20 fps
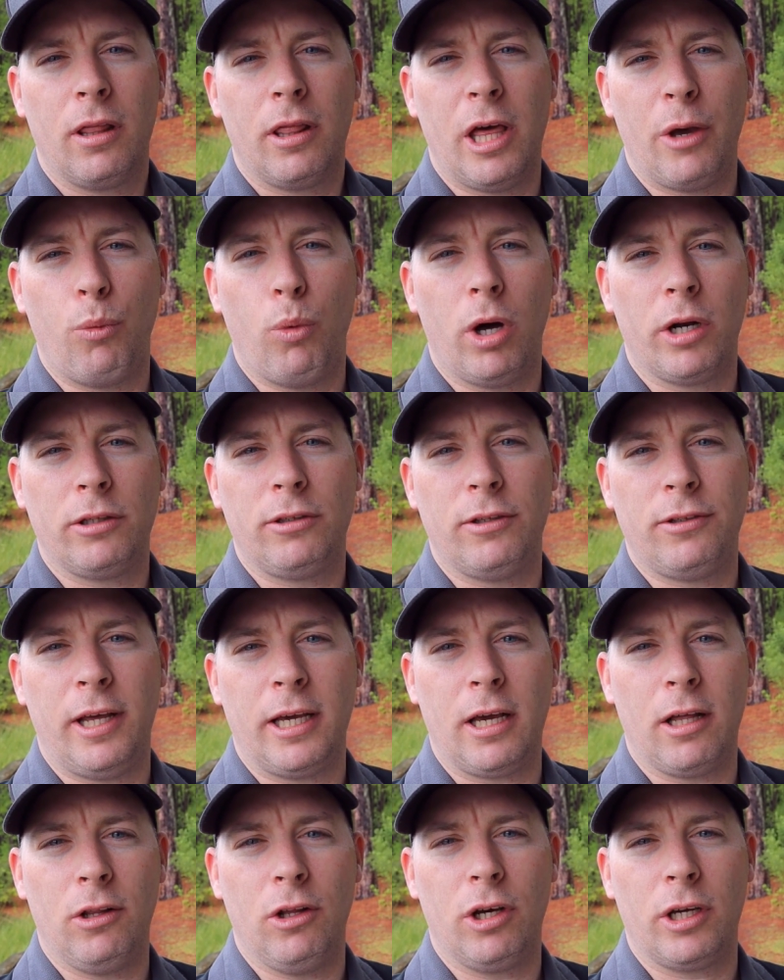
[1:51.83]
they wanted to
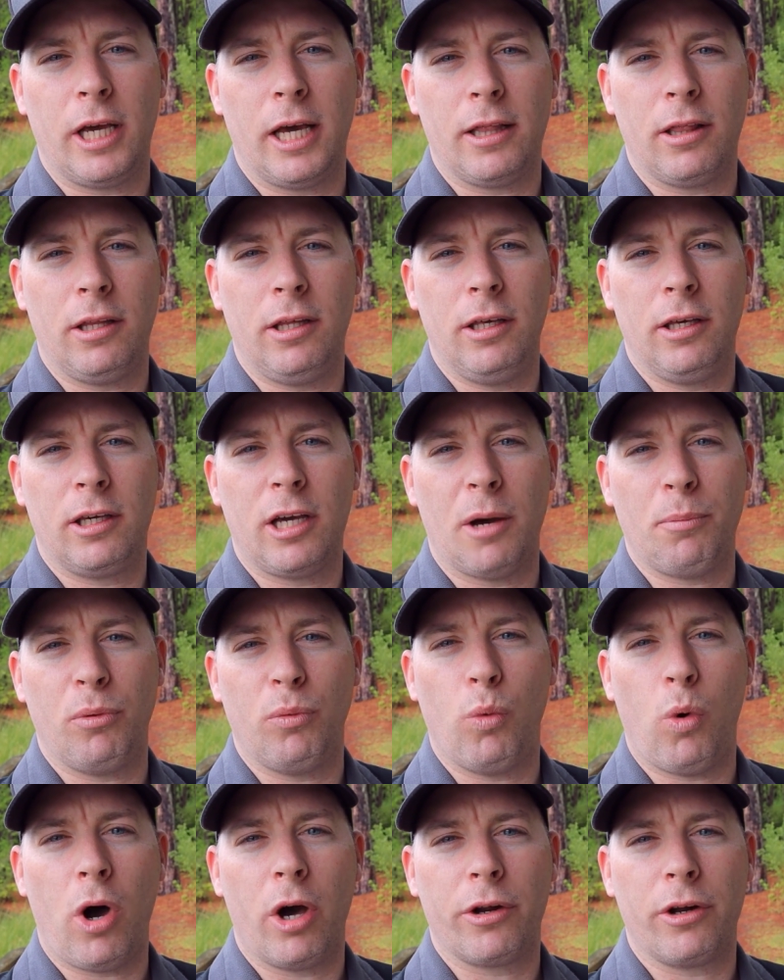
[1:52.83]
take a look at the cup
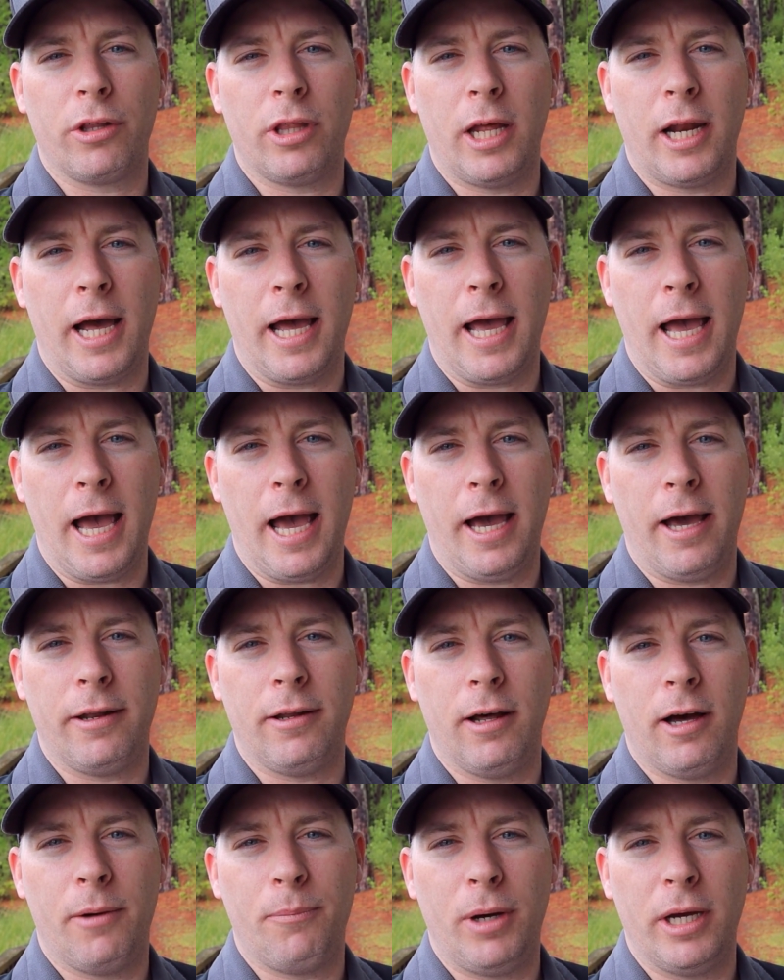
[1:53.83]
of water that I
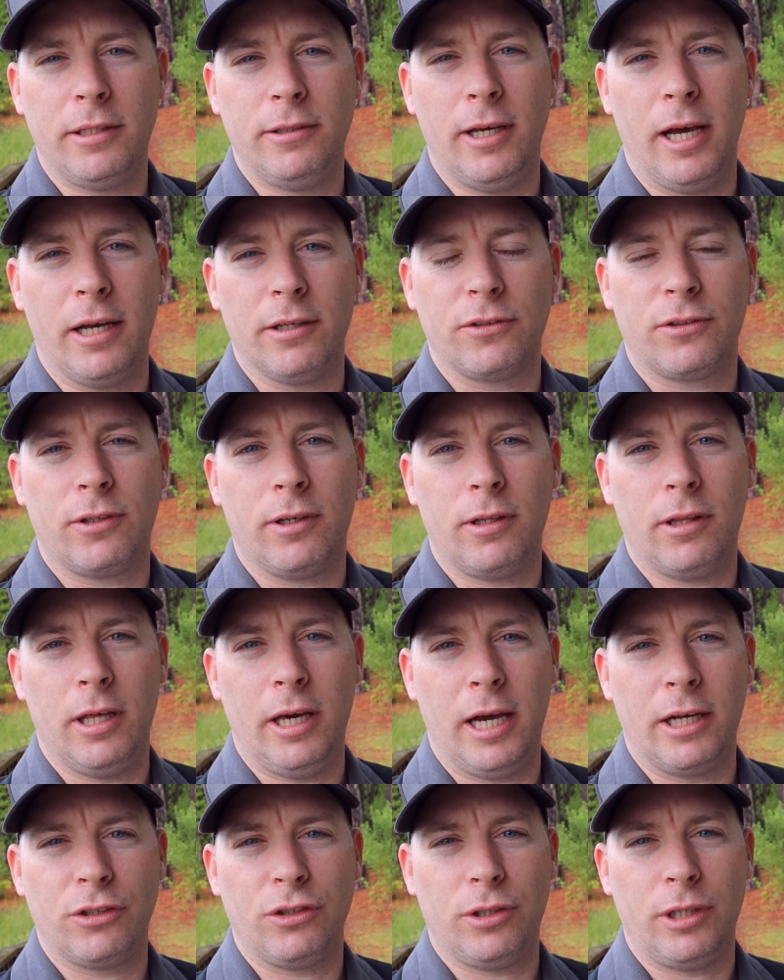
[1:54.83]
had on my desk.
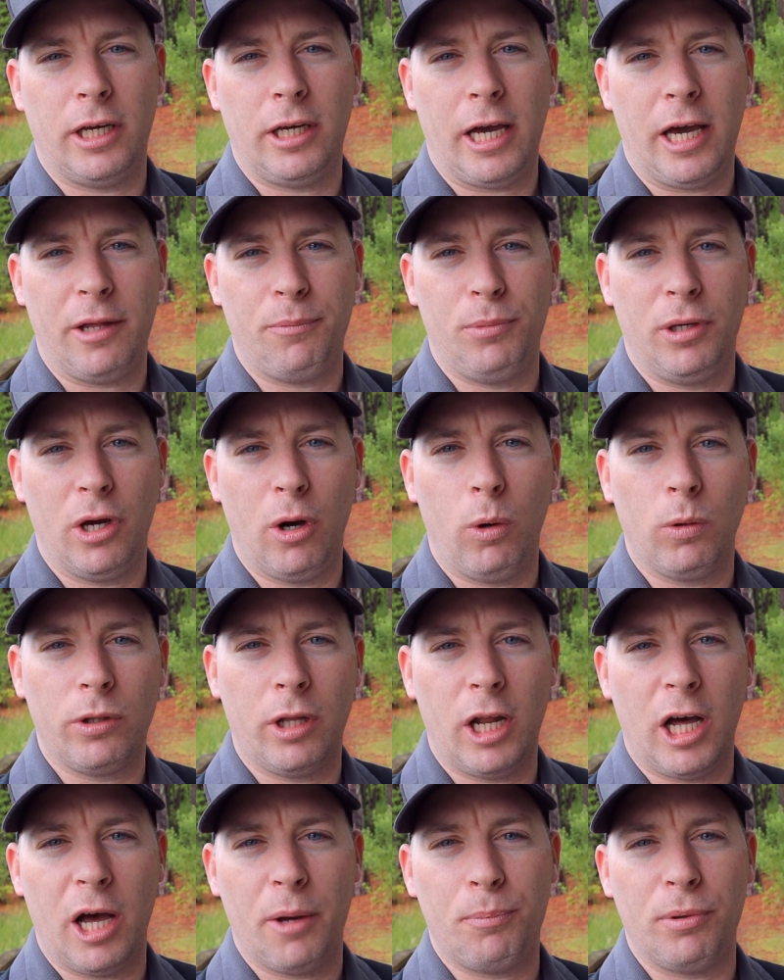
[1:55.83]
They actually had me
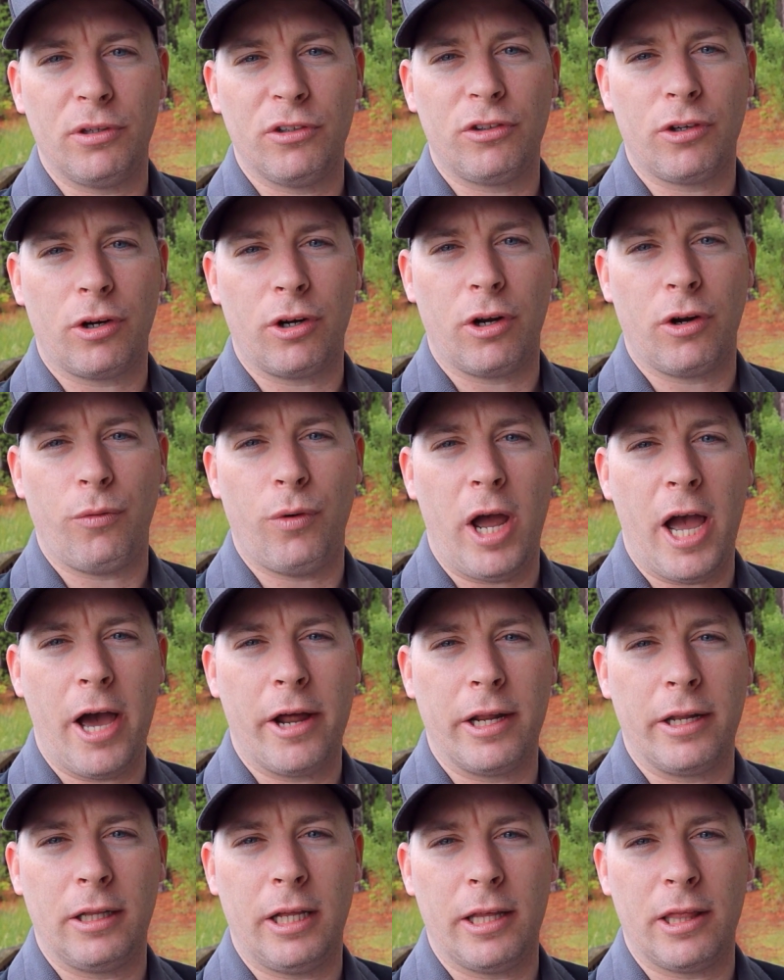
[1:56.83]
hold it up and turn it
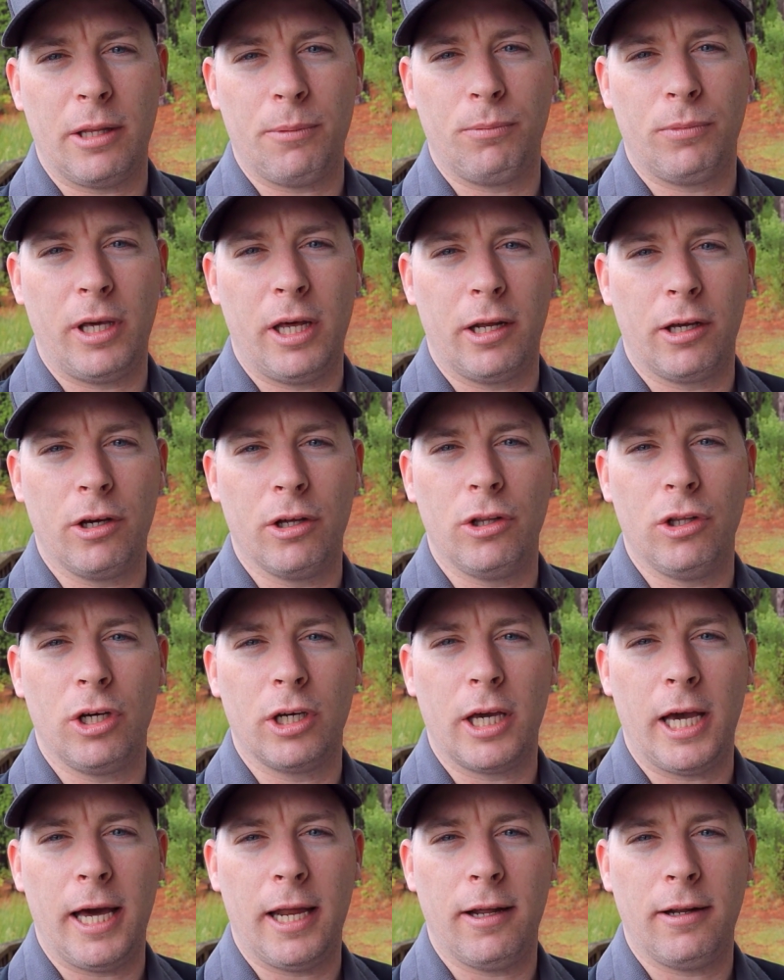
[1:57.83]
around and let them get a good
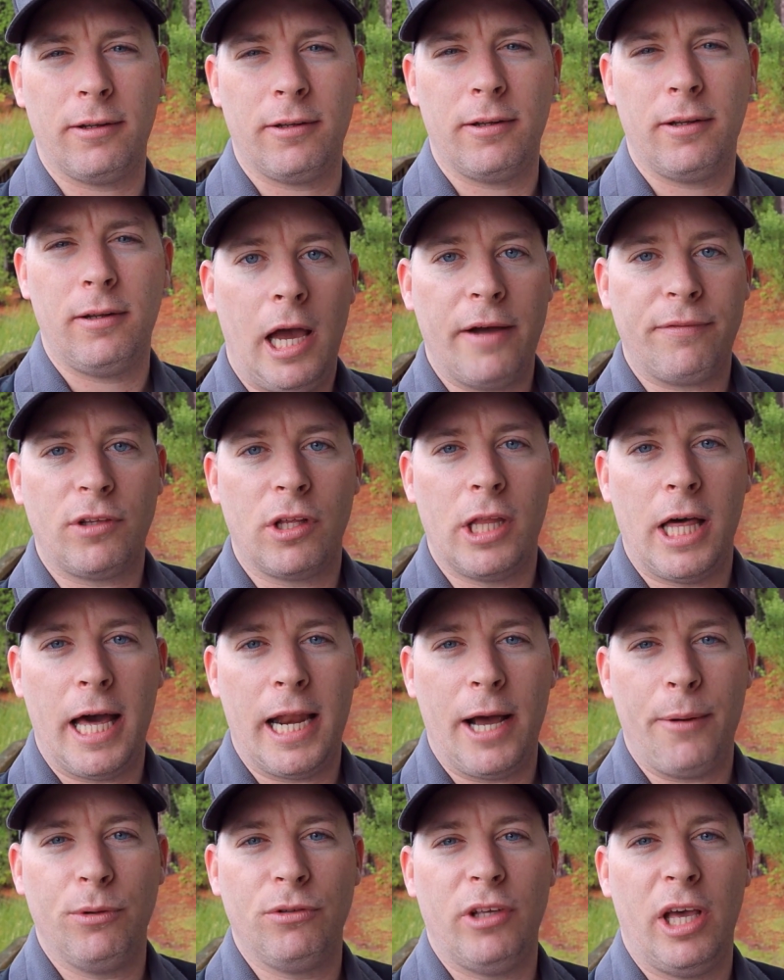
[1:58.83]
look at it. After
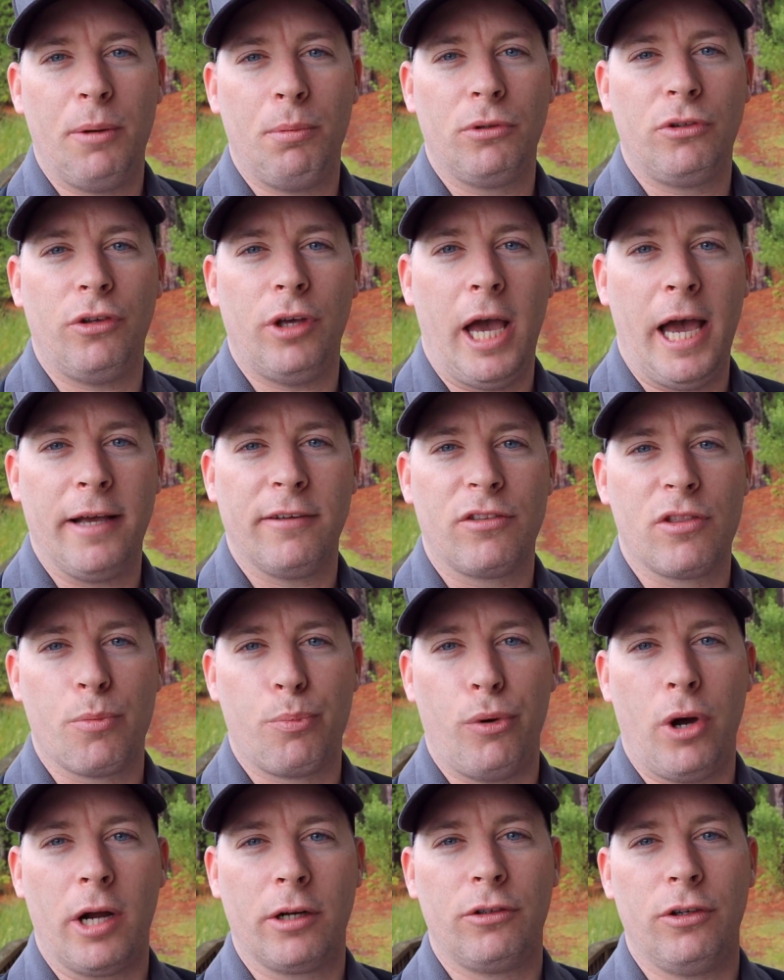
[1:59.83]
that, I was able to ask the
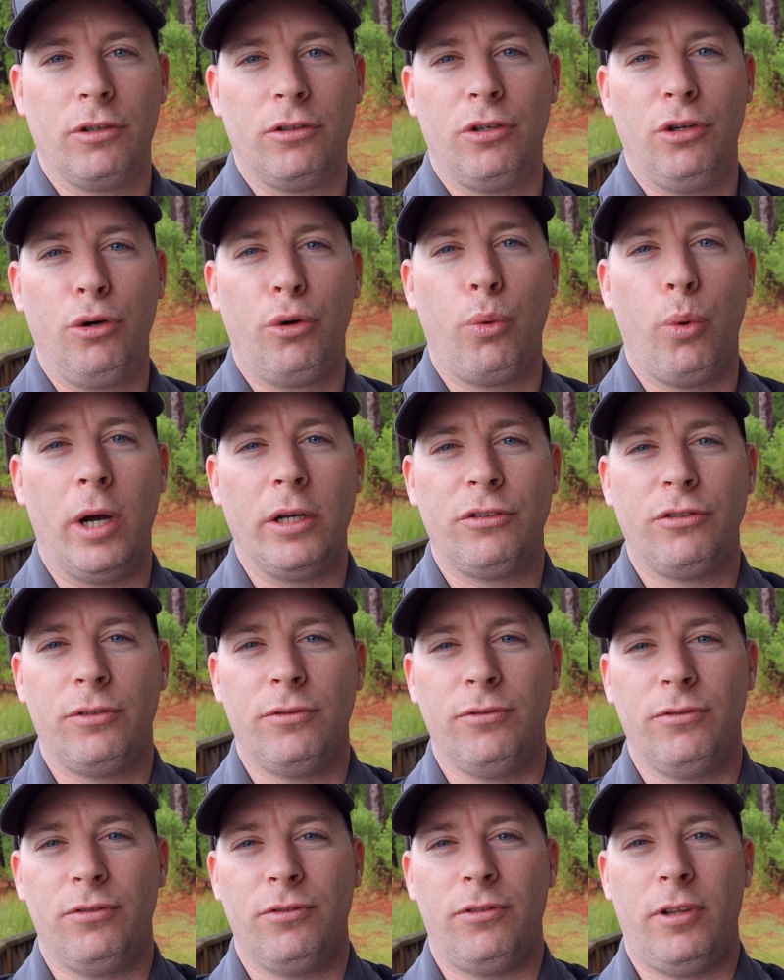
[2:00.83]
proctor 2
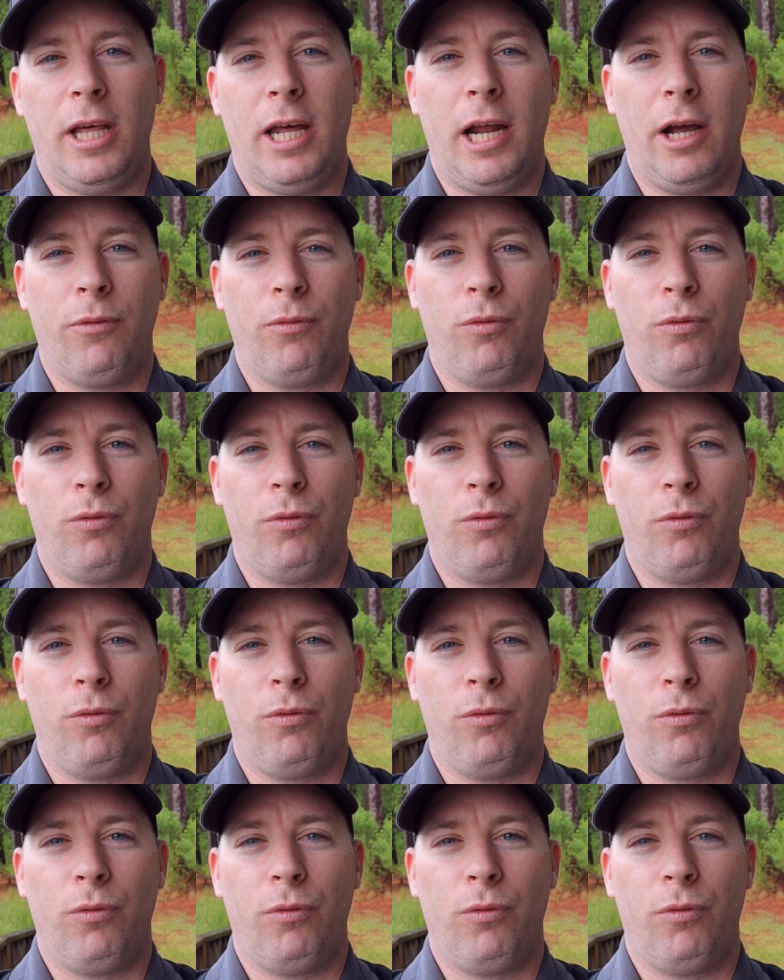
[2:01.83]
questions that I